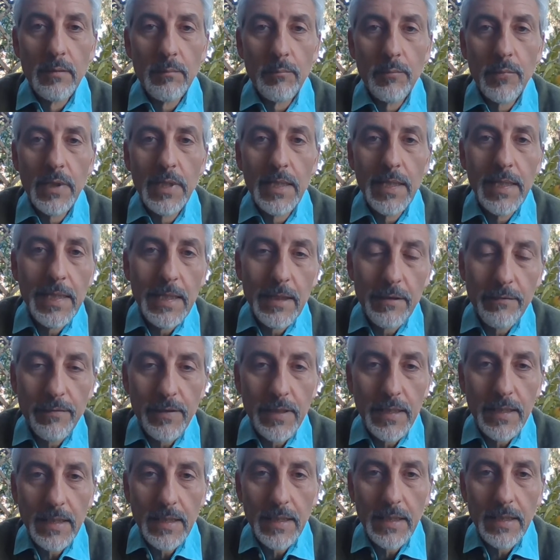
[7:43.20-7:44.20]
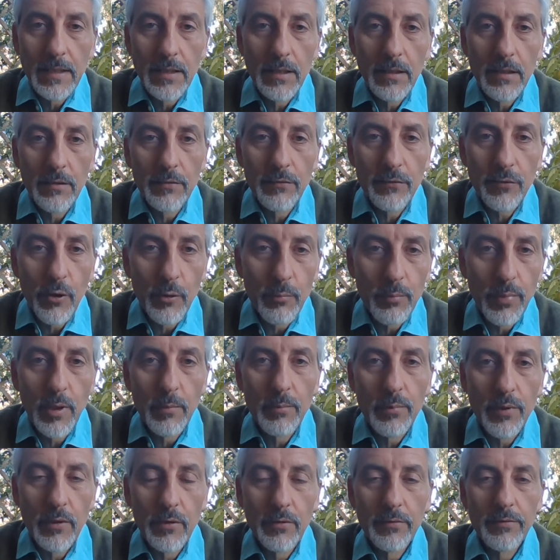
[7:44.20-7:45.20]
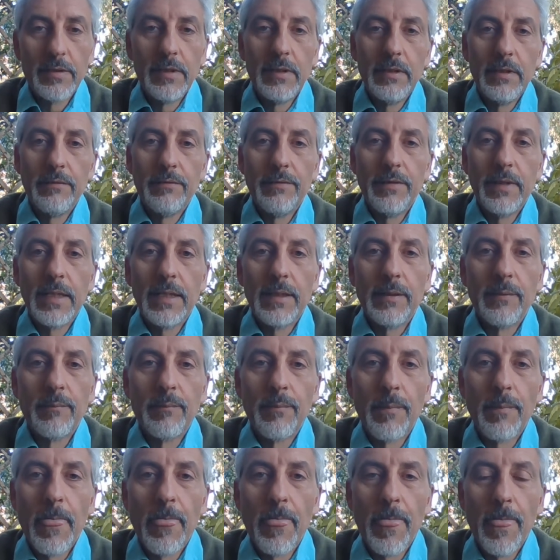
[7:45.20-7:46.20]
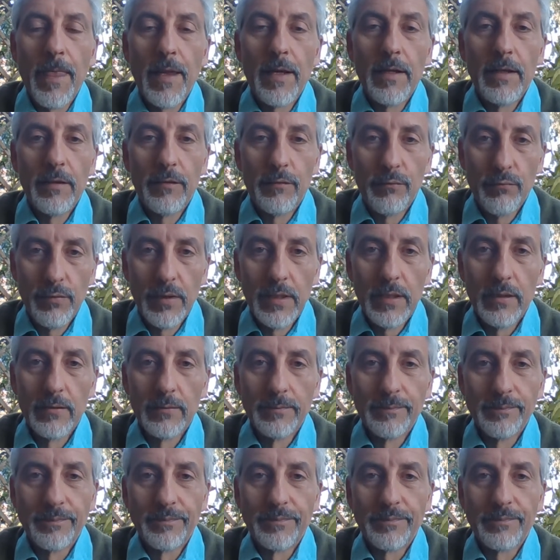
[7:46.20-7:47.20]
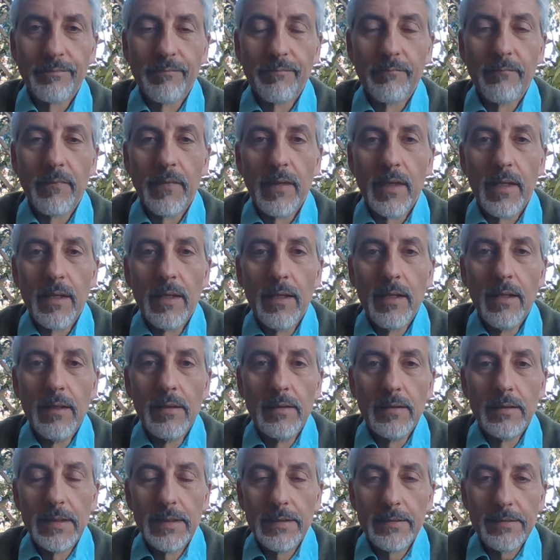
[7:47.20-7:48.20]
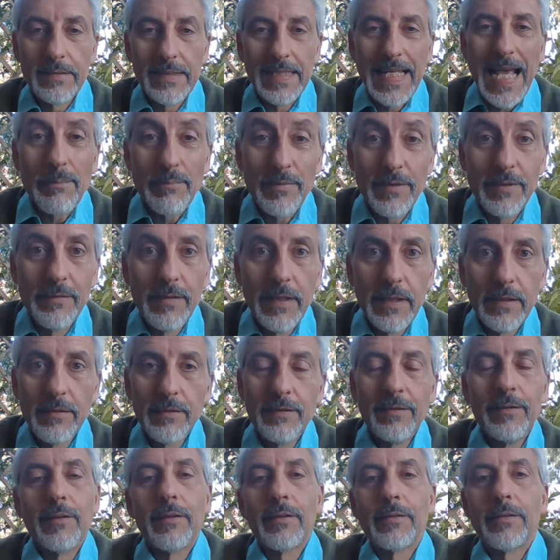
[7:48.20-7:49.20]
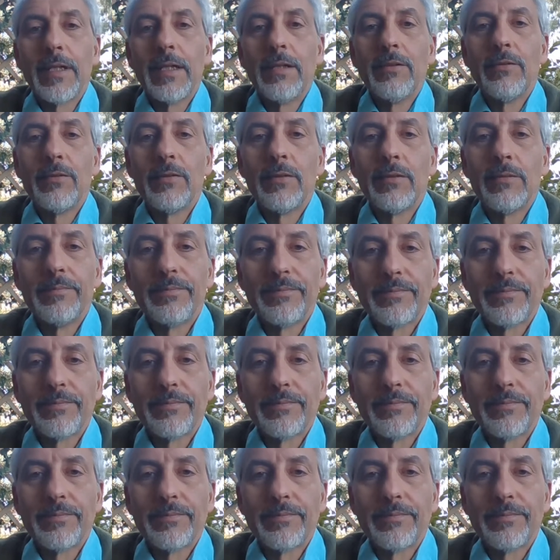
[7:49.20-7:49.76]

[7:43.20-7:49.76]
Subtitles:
believing in a soap opera on TV that it's real. It's captivated your attention.